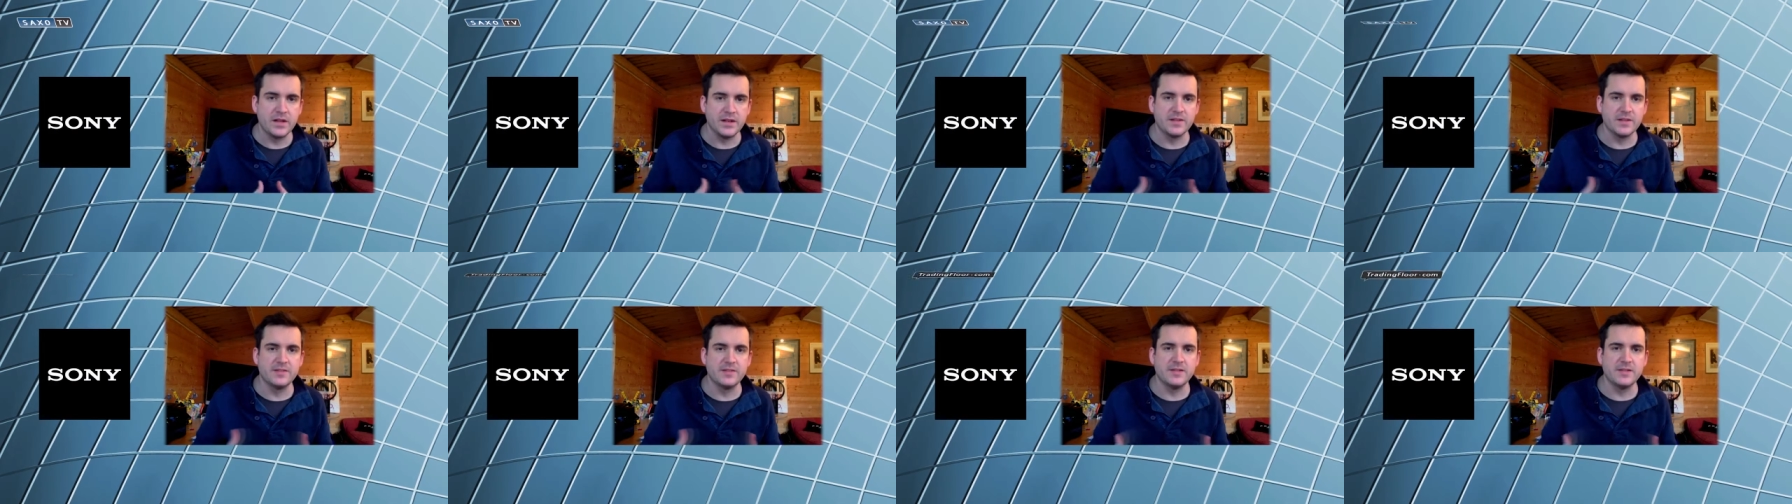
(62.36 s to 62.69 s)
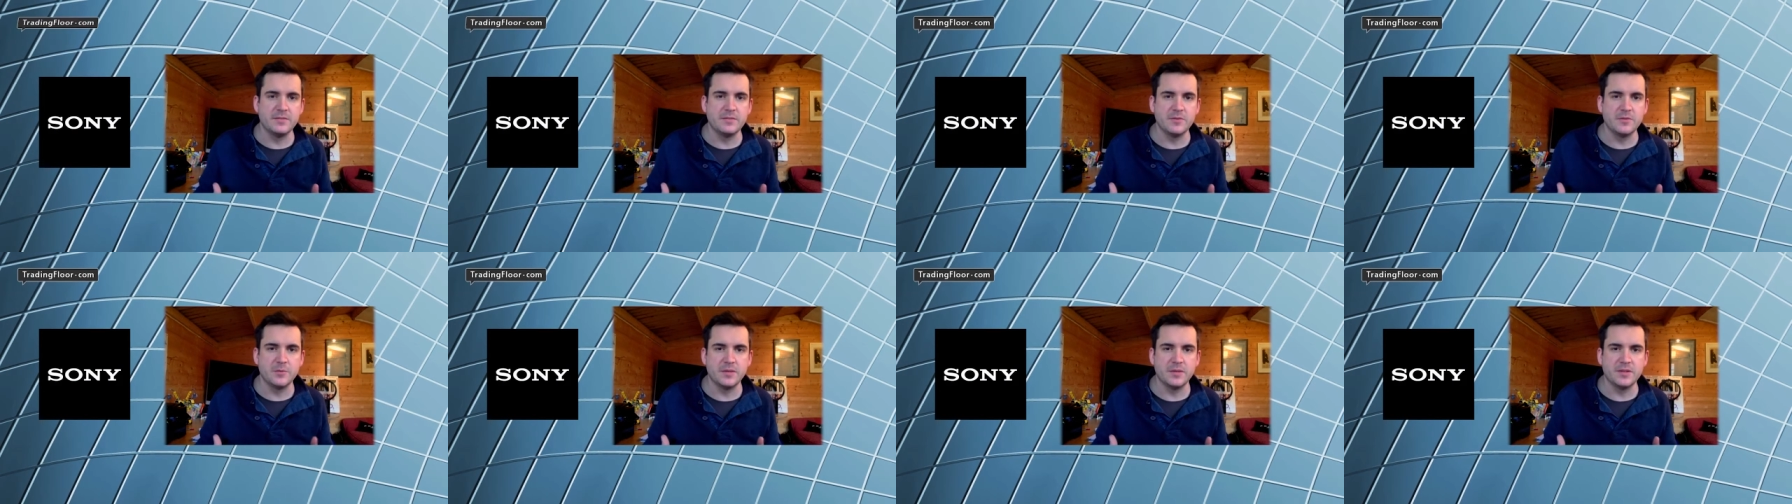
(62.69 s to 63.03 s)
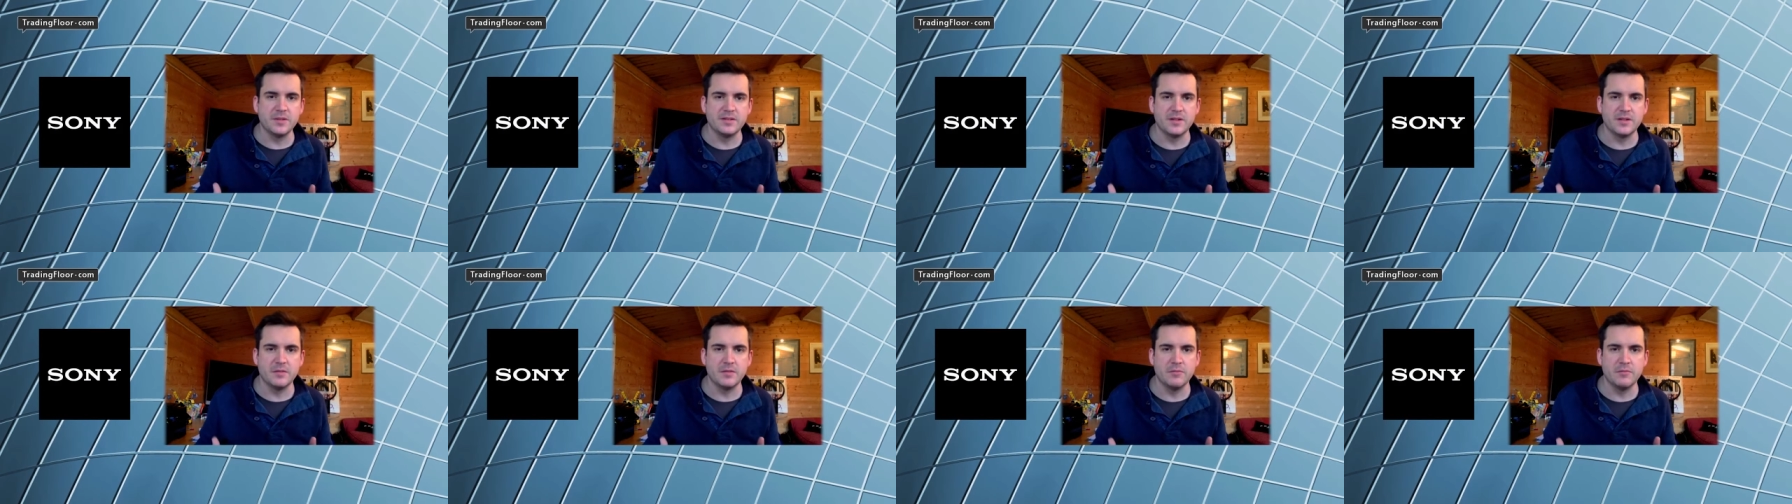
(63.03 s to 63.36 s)
There does seem to
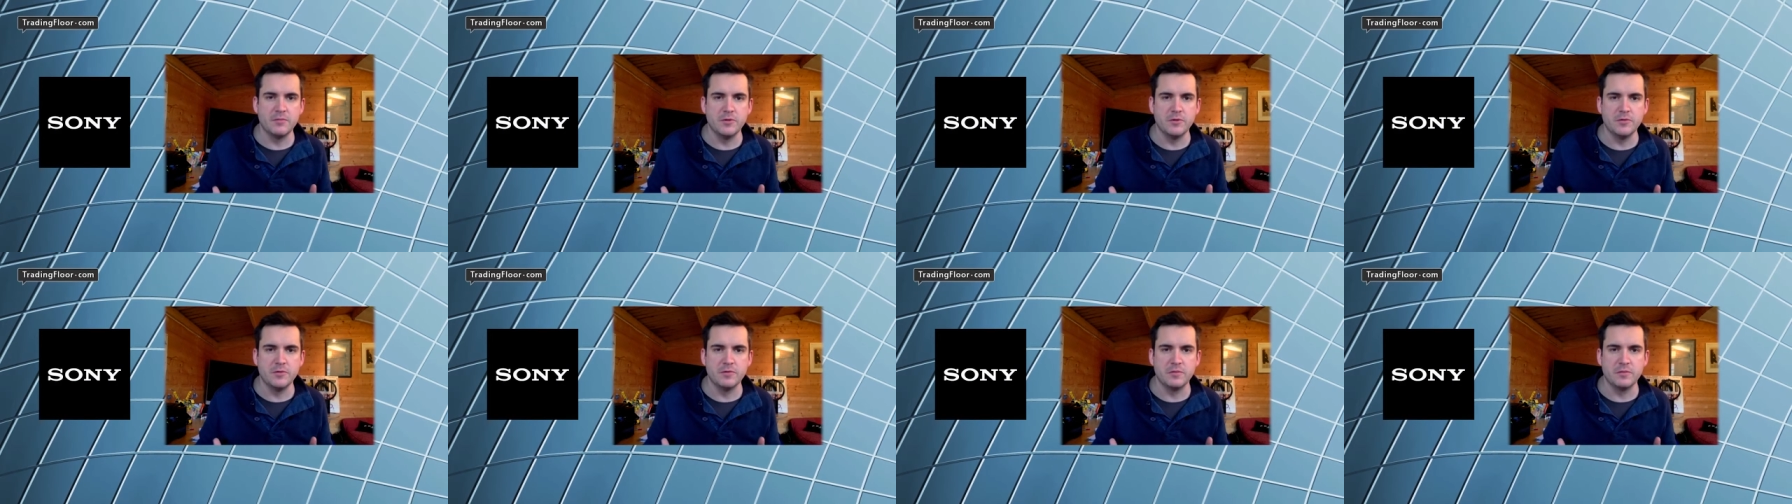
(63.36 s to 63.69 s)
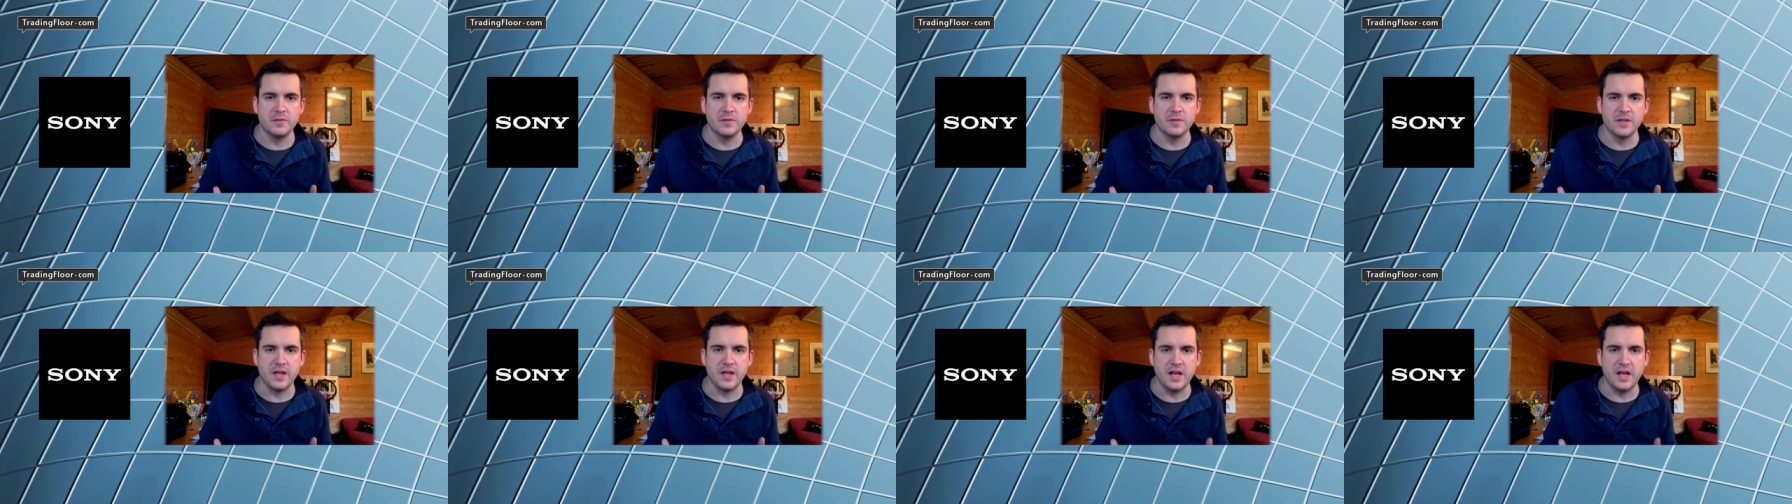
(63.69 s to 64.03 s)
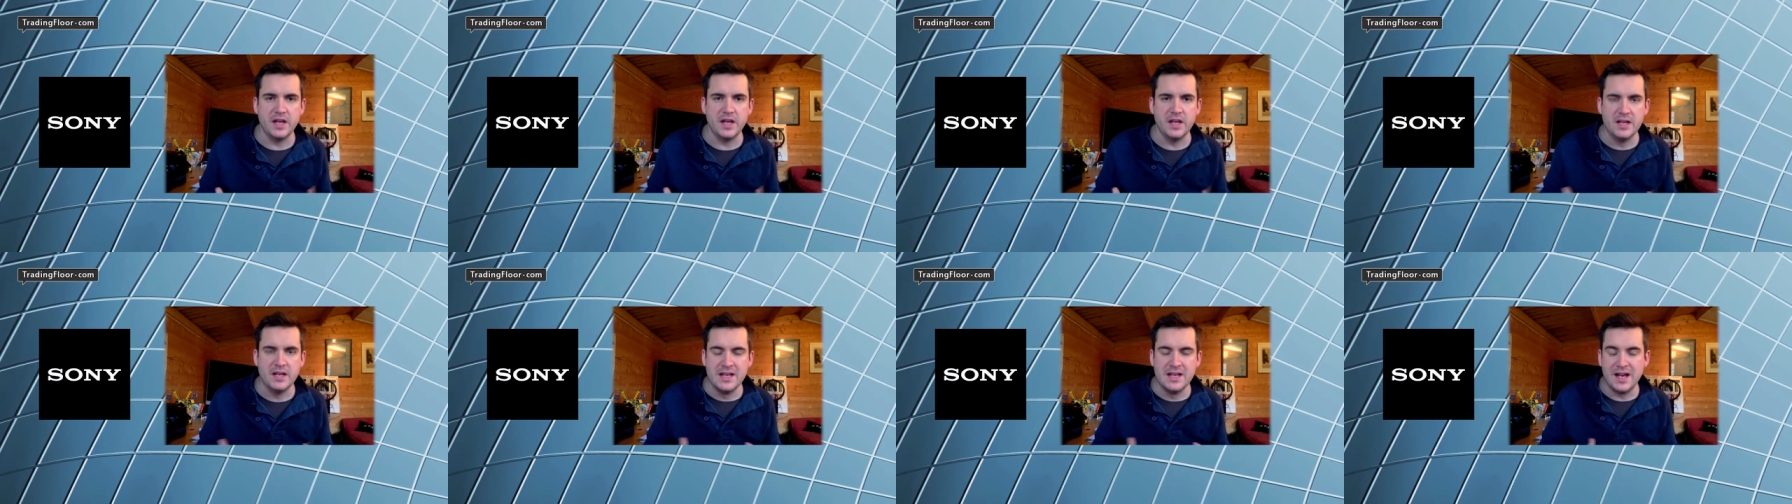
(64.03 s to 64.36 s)
be some movement
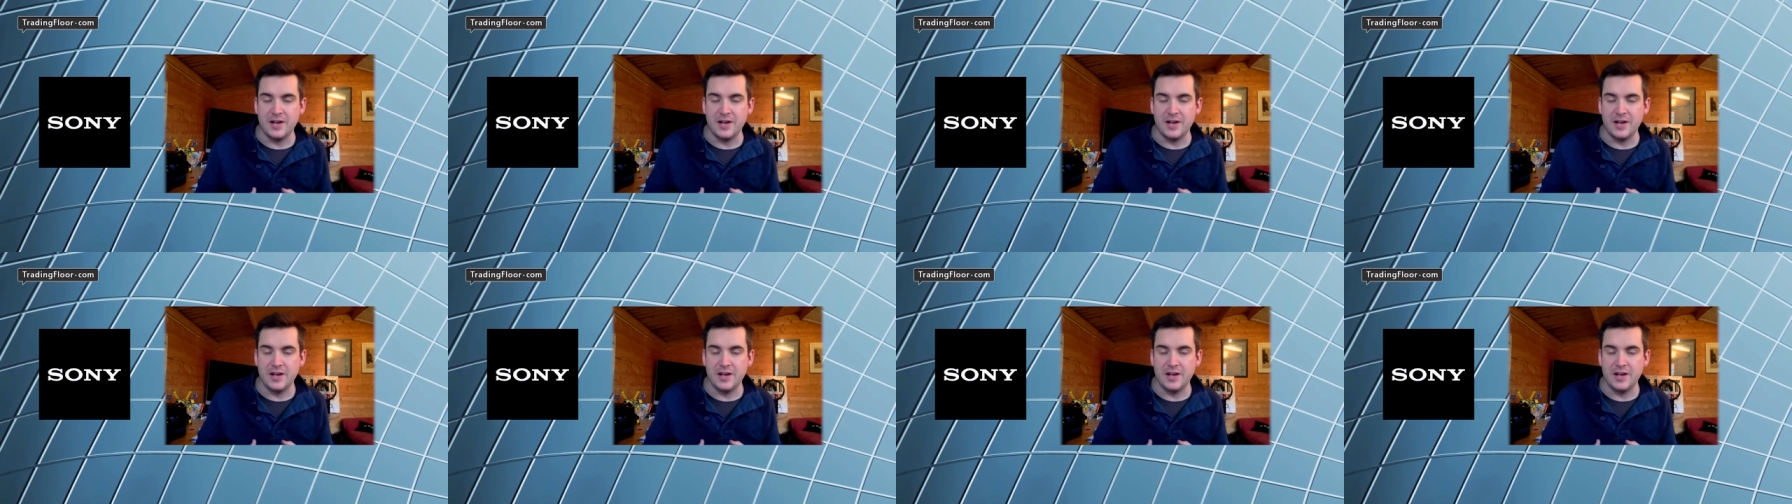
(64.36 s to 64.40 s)
there.